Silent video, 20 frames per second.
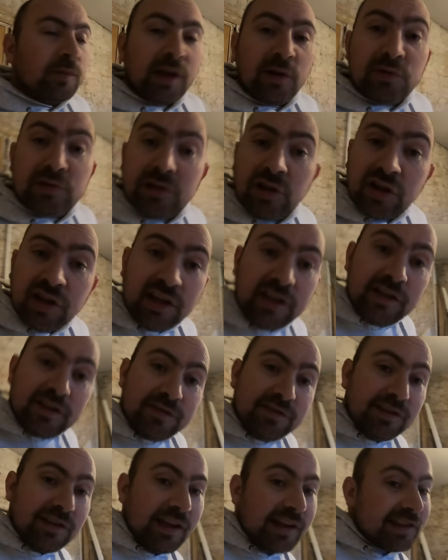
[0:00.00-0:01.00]
I was lucky enough
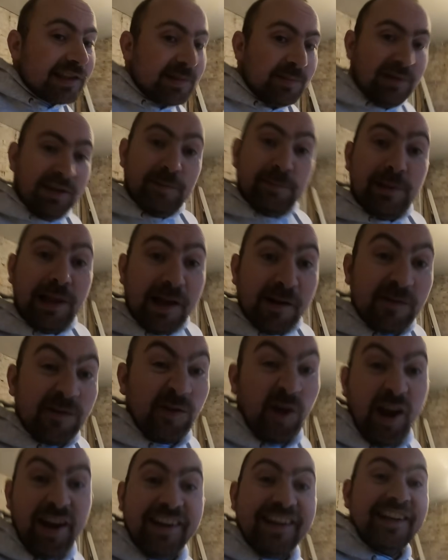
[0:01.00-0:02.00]
to get some in a Black
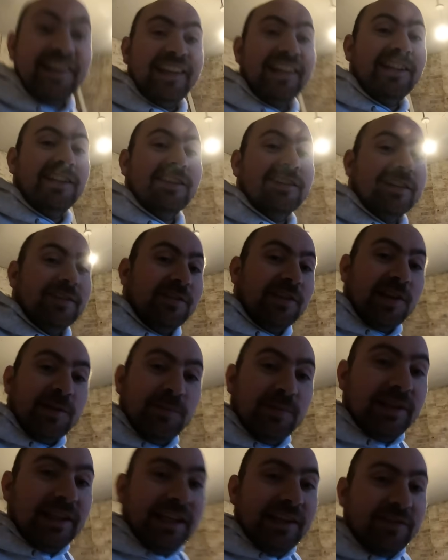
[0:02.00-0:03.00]
Friday deal, if you can
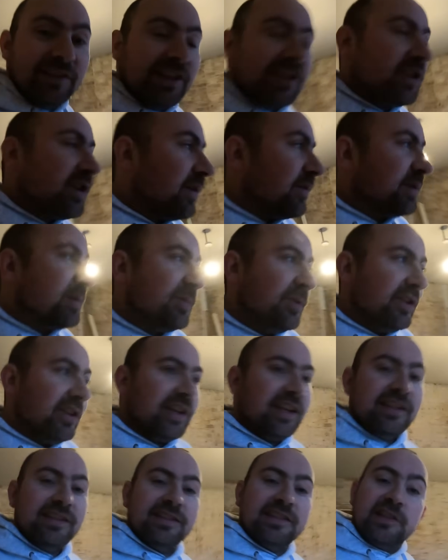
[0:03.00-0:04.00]
believe it, in Travis
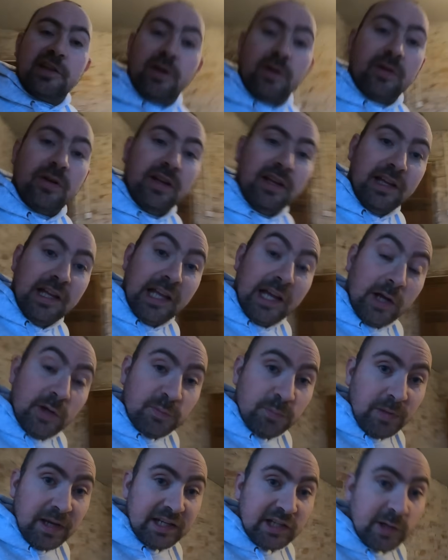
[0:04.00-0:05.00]
Perkins, so I've
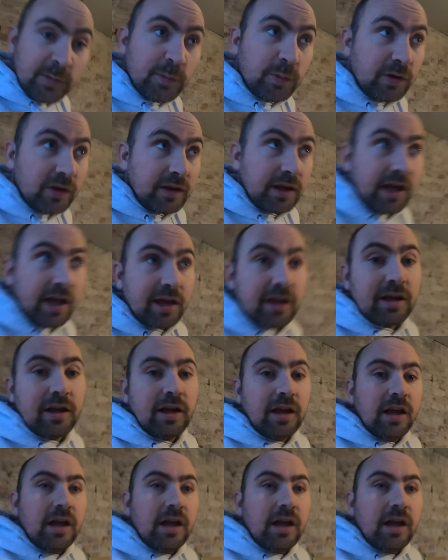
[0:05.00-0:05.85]
made up with that.